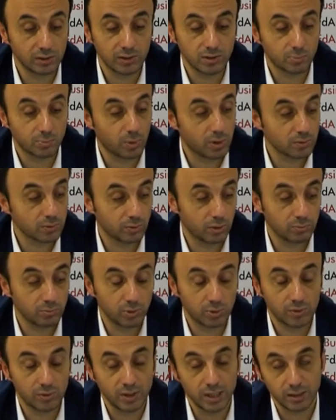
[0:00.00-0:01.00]
response from
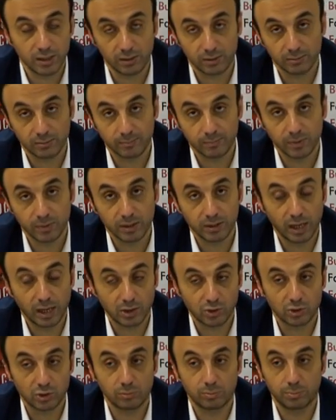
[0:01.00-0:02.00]
your reader. That
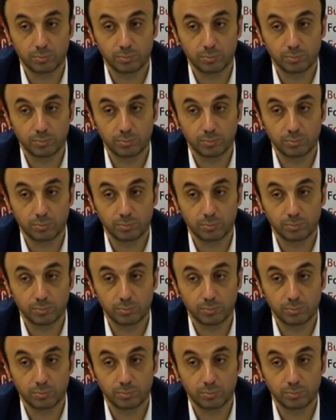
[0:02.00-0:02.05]
should